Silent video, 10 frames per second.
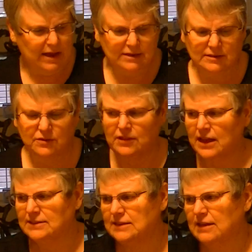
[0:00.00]
So
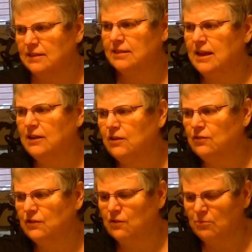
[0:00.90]
that's it. Thank
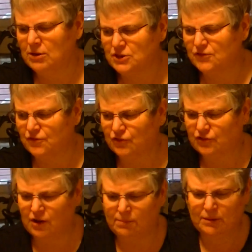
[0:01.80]
you so much for
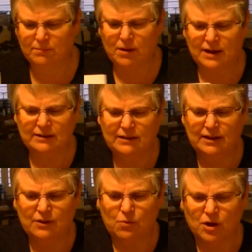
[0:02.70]
stopping by
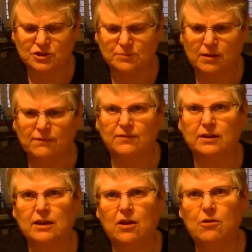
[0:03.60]
today to watch my
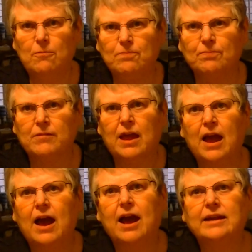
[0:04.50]
video.
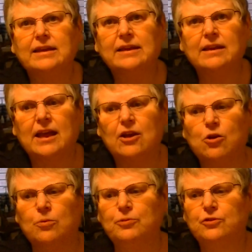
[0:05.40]
Again, I
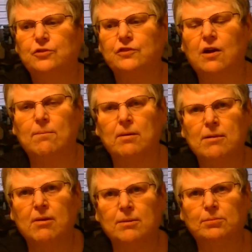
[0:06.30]
hope you'll stop
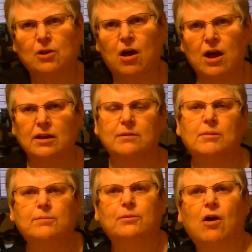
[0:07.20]
by my blog. On
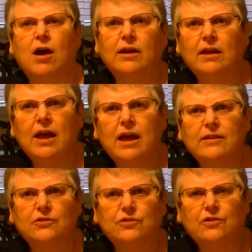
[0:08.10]
my blog,
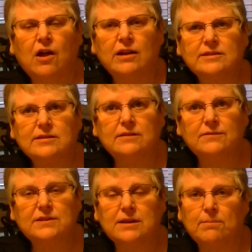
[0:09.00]
there's lots
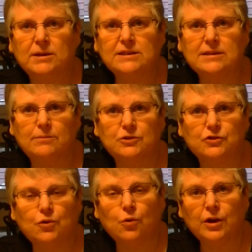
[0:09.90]
of step-by-step
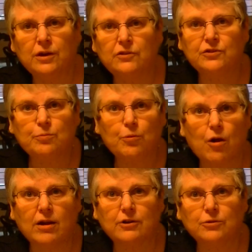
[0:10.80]
tutorials,
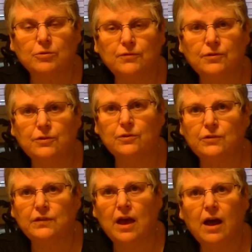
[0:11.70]
product
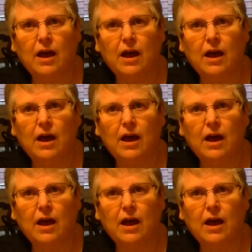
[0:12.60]
reviews,